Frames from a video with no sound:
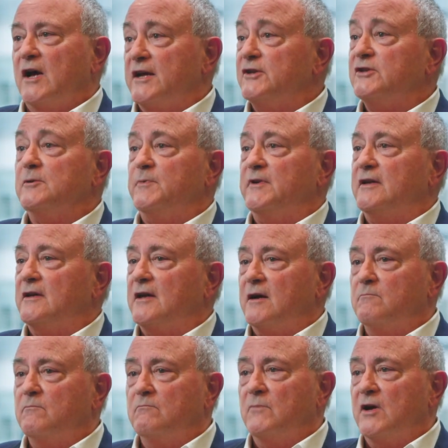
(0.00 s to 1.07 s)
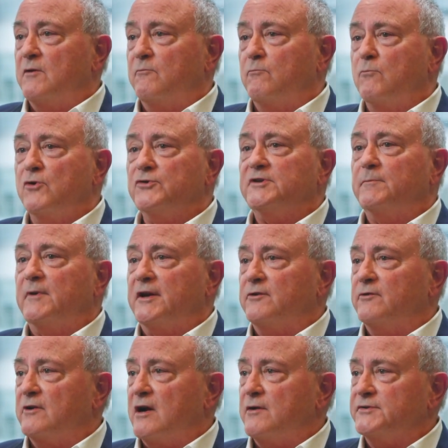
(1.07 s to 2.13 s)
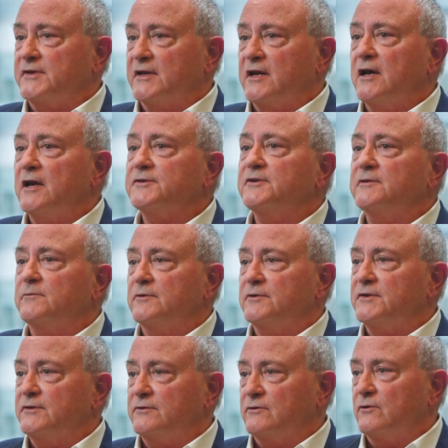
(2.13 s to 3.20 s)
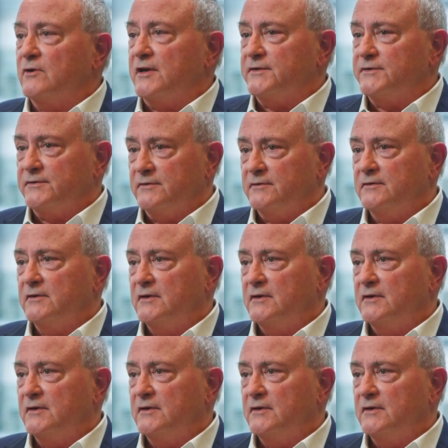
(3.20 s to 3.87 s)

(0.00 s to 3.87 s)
I used to be, in most of my career, I was a customer to Lloyd's,